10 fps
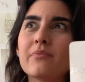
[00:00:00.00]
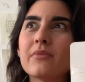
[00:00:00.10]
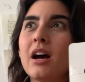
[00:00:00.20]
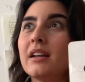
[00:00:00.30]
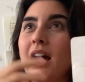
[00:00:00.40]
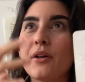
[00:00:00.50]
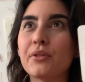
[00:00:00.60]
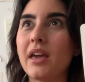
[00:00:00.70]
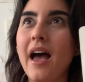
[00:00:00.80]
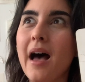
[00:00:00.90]

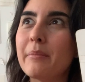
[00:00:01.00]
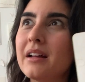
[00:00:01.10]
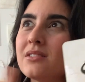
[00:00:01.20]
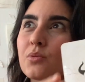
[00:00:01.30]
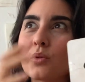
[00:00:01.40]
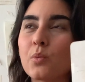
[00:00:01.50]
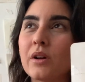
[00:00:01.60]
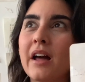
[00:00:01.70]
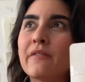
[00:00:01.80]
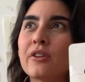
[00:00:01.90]
unhealthy habits or
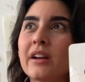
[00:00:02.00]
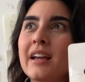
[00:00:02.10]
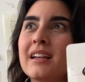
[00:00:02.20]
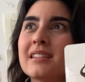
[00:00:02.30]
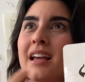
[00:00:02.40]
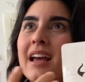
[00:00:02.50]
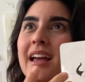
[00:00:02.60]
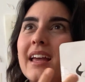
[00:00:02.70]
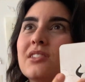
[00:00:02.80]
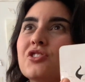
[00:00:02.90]
whatever it is,
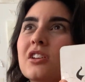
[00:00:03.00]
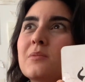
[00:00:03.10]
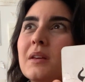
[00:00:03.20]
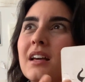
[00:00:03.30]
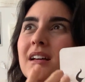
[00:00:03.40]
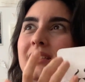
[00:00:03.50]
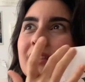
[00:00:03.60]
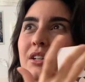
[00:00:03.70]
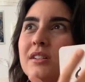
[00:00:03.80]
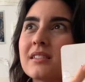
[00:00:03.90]
it's just because
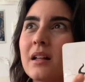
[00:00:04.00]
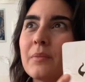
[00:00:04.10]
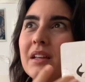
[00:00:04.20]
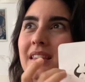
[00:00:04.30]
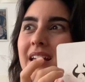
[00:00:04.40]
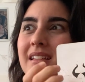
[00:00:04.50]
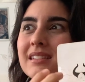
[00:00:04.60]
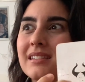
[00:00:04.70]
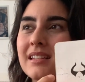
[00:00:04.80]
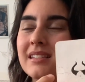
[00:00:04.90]
there's something that is
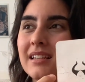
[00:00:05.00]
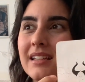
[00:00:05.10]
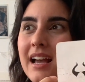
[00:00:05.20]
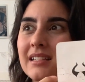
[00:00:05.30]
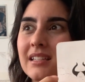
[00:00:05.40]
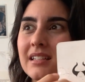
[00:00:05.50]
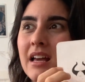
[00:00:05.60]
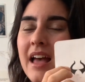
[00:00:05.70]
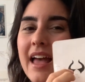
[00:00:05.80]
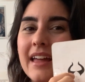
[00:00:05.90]
disconnected.
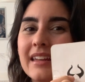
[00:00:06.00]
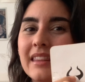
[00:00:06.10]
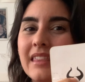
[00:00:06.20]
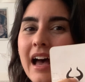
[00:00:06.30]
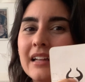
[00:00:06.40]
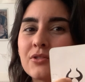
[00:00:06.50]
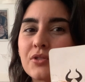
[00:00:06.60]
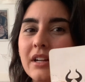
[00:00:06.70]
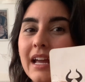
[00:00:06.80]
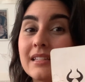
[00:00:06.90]
And that
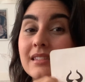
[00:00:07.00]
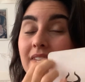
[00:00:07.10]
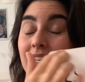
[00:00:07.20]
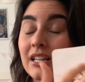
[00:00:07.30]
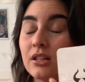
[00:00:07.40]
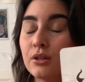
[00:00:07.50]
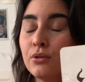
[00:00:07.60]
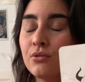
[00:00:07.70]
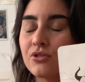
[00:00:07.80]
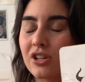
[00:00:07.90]
creates the
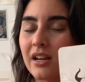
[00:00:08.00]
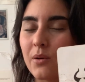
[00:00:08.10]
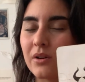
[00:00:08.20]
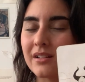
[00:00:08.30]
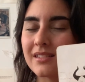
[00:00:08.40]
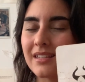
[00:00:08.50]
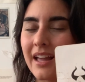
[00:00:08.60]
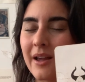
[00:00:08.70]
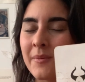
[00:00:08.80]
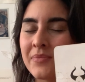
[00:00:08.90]
illusion, I want to
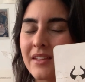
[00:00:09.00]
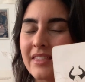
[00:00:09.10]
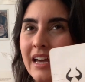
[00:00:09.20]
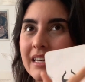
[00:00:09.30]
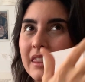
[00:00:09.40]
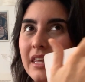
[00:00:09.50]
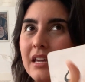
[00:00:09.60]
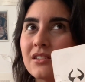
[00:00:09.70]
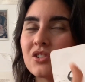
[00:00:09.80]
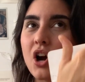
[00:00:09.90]
say, that
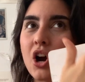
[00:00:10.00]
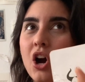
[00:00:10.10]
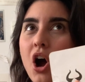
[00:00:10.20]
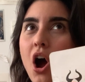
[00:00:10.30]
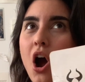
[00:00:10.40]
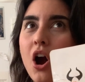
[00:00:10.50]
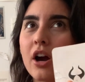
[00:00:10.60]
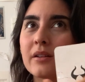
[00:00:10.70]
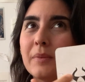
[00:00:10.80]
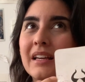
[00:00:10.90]
things are
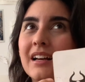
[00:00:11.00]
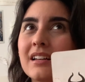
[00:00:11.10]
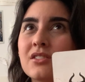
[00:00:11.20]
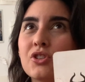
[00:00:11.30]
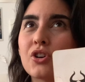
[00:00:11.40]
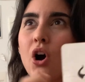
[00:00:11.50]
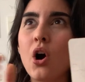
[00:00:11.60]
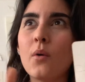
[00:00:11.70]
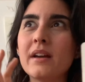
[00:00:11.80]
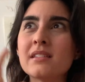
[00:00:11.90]
hard because you're
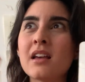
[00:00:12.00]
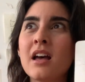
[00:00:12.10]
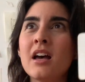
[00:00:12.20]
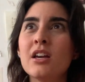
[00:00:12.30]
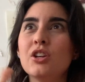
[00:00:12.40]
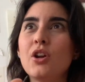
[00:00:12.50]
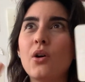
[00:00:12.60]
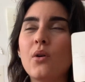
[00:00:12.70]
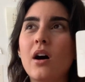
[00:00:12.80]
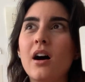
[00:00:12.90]
always, you know,